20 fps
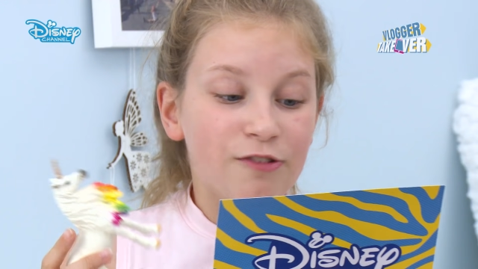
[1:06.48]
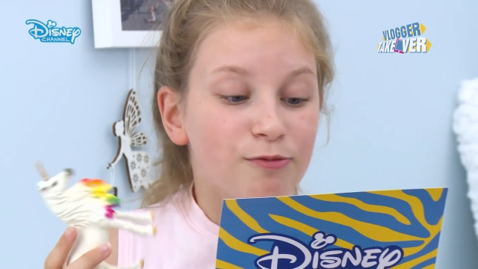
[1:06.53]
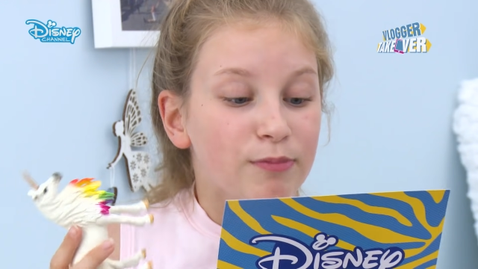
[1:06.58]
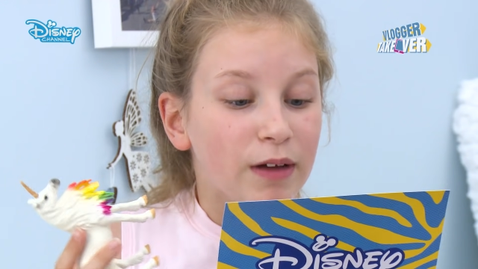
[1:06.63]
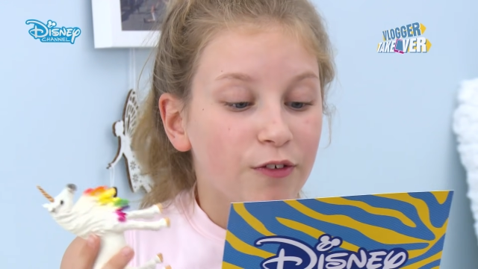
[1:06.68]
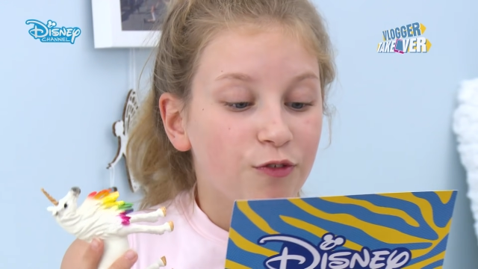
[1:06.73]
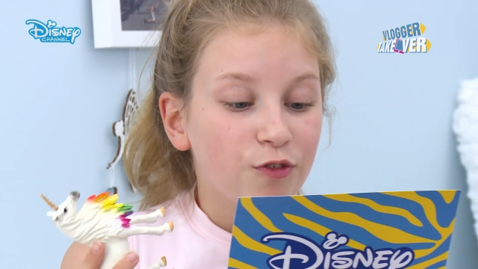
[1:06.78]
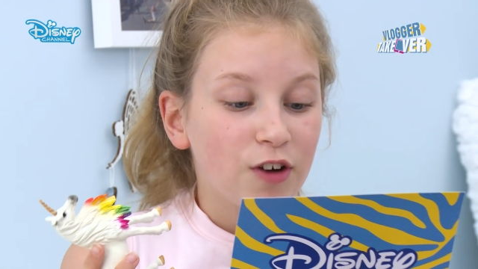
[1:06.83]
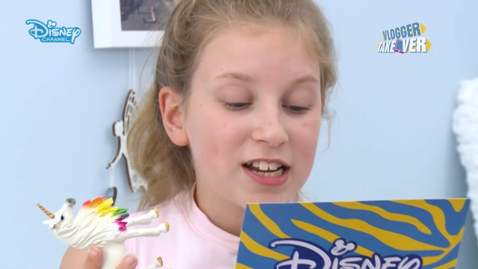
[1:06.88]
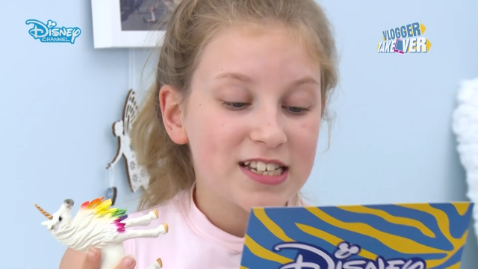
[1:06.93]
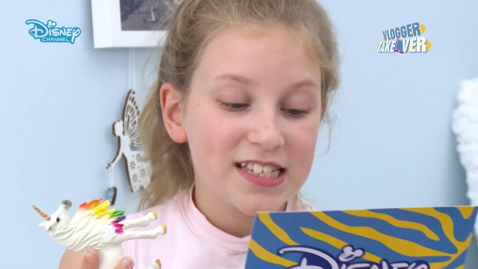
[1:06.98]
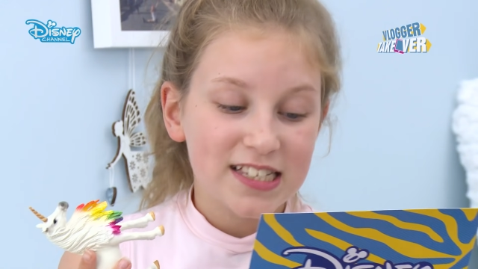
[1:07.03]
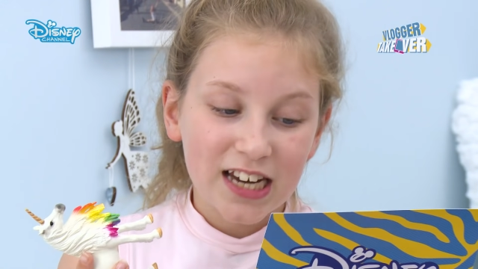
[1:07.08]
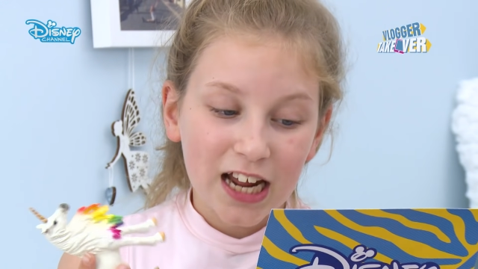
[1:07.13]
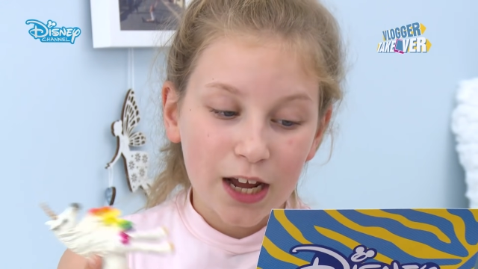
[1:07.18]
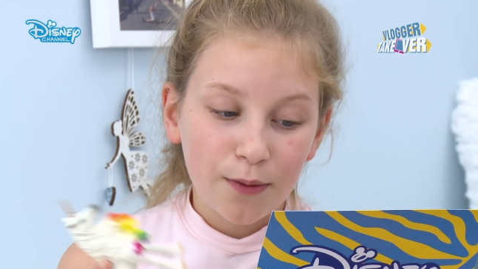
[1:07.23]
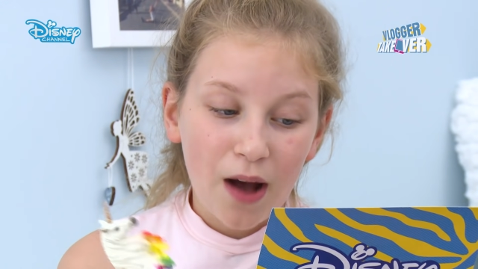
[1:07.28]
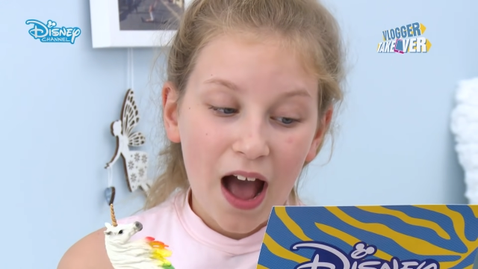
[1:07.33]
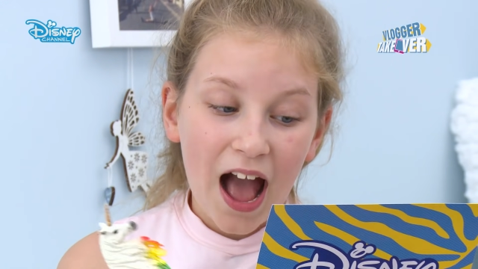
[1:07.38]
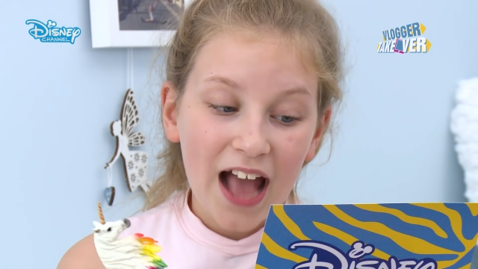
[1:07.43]
if my friends
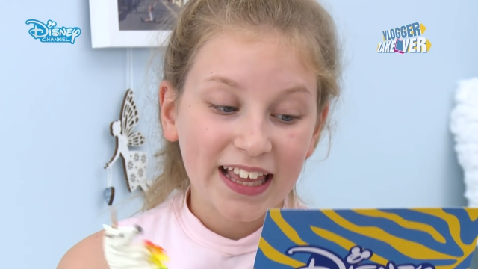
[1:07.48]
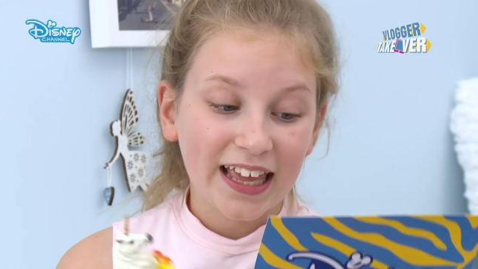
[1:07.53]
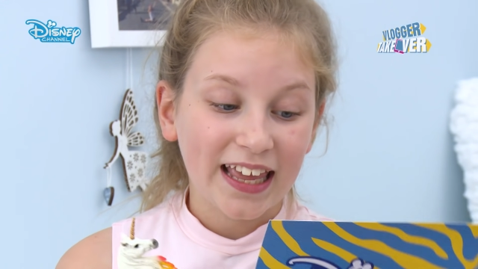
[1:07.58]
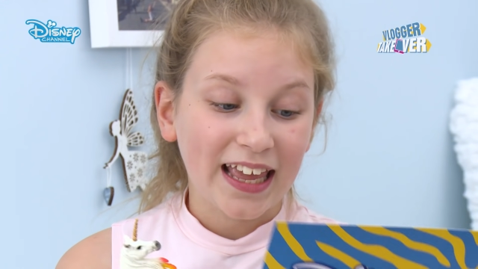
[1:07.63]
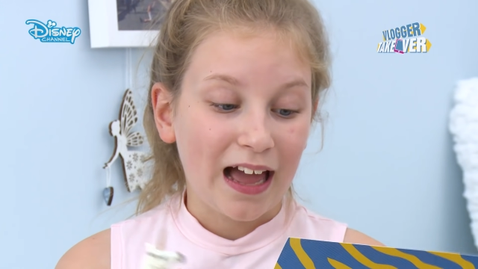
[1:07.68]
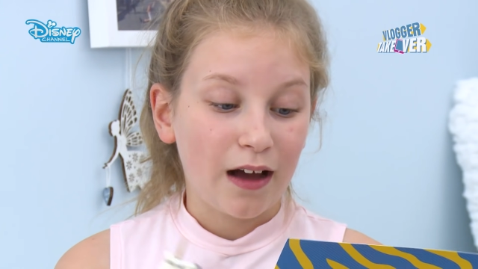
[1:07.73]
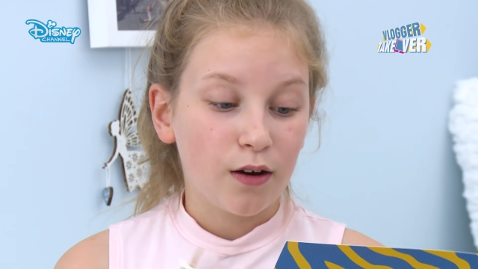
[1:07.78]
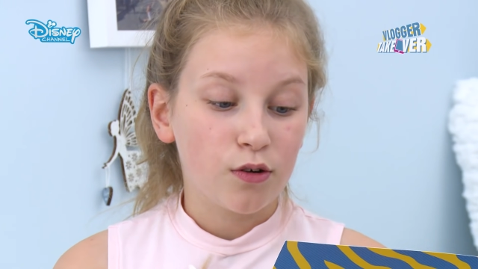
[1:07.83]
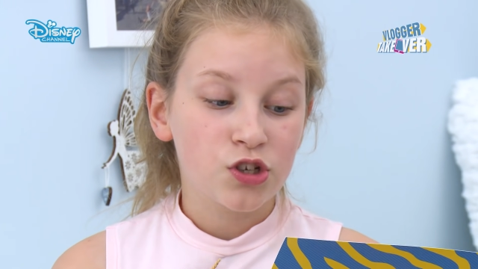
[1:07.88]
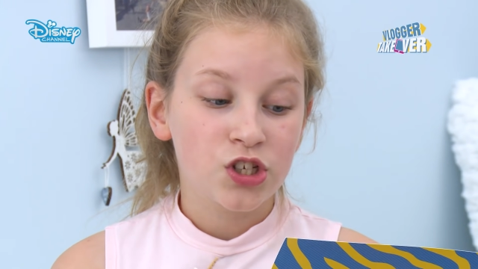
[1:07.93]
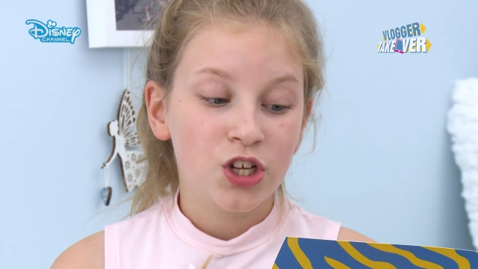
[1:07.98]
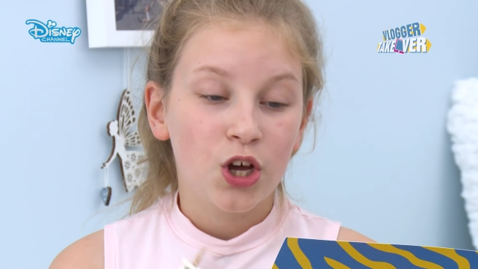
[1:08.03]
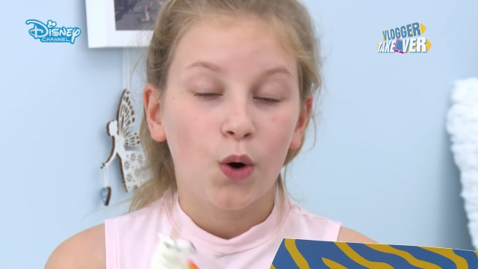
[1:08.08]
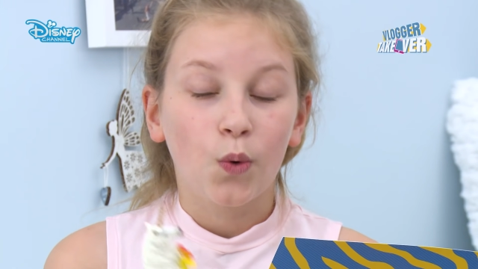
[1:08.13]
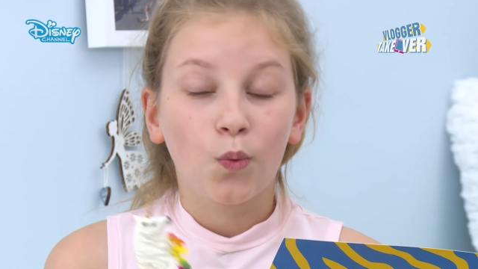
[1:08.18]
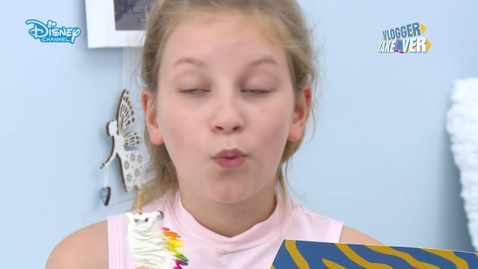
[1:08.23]
and I were hanging out,